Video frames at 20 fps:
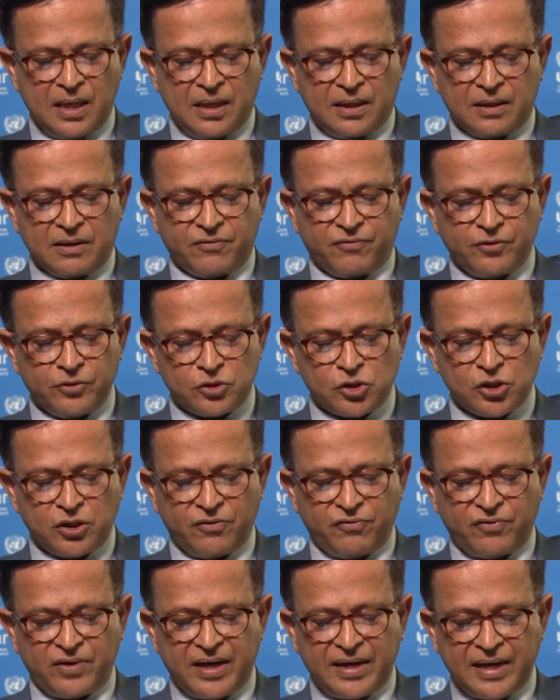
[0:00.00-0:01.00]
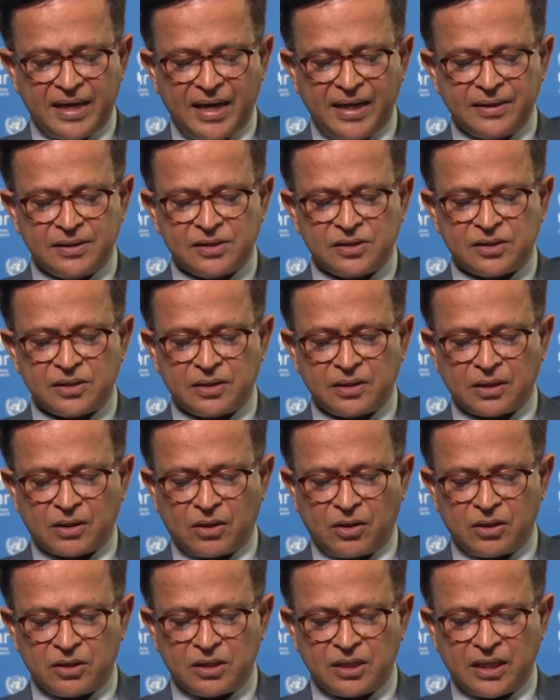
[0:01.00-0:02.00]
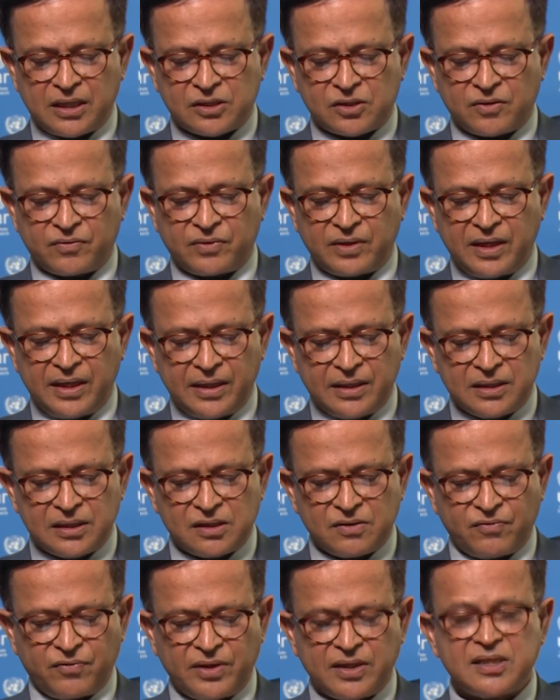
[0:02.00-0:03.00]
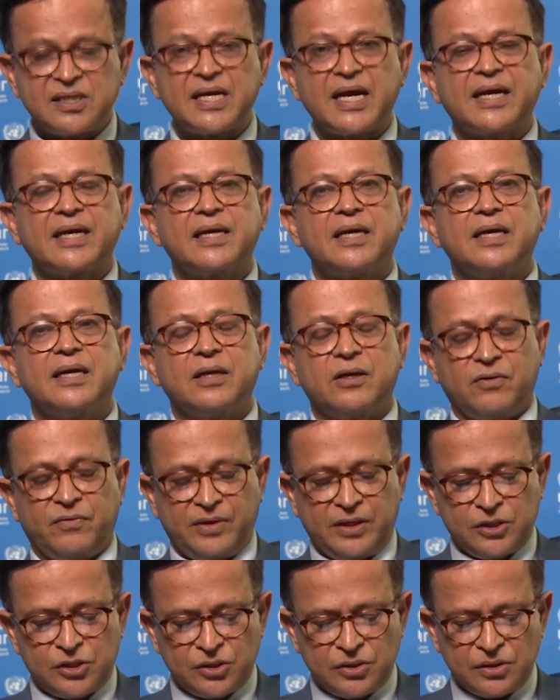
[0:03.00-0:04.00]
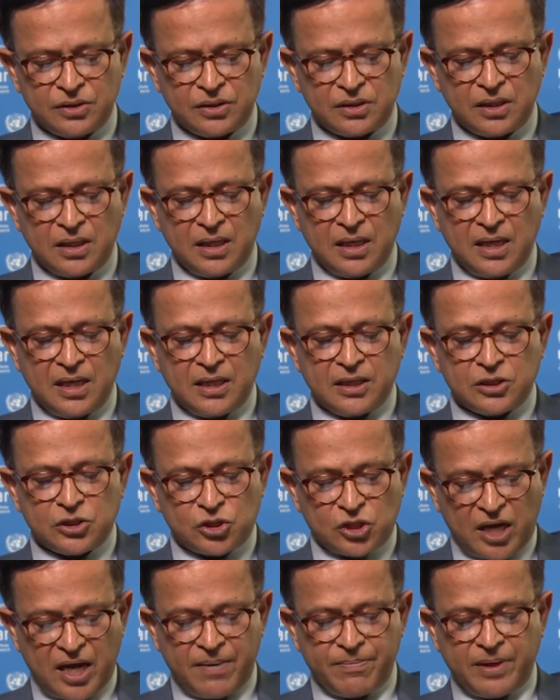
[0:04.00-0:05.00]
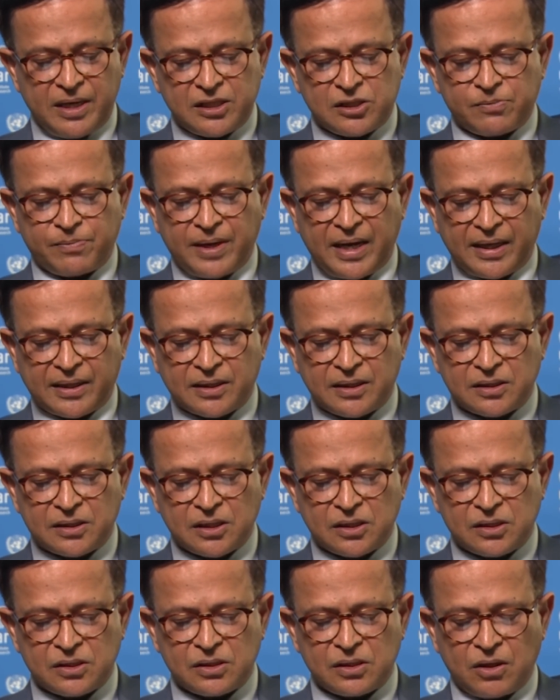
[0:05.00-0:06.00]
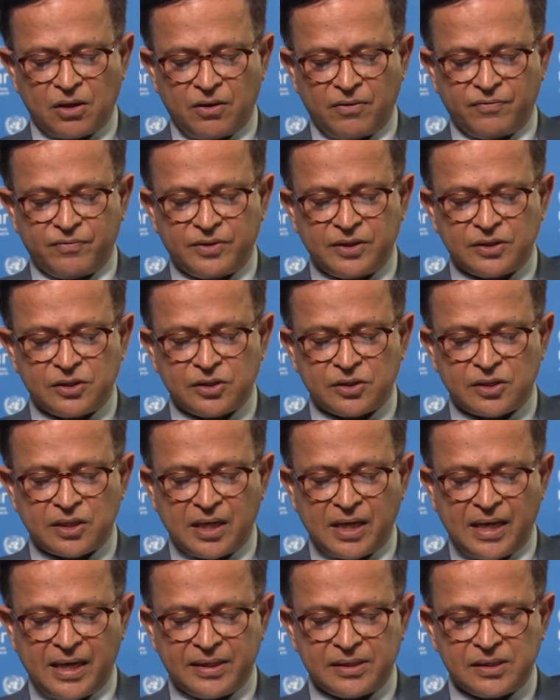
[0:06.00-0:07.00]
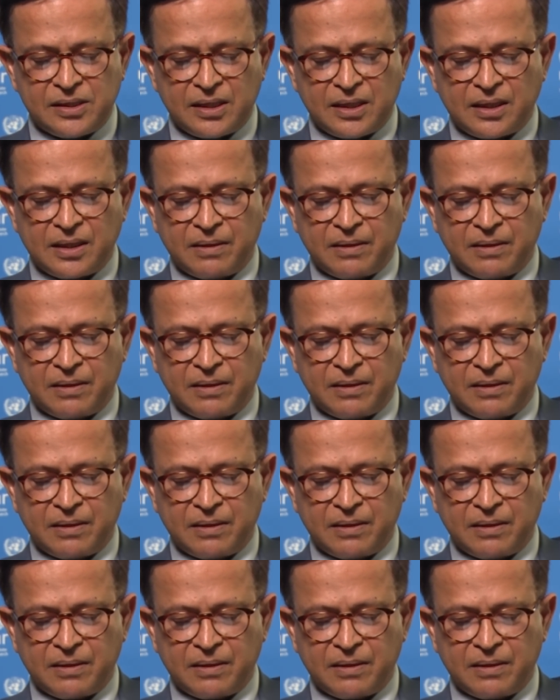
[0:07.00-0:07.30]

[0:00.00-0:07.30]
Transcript: the future of finance in the context of the latest fintech innovations, share best practices of digitalizing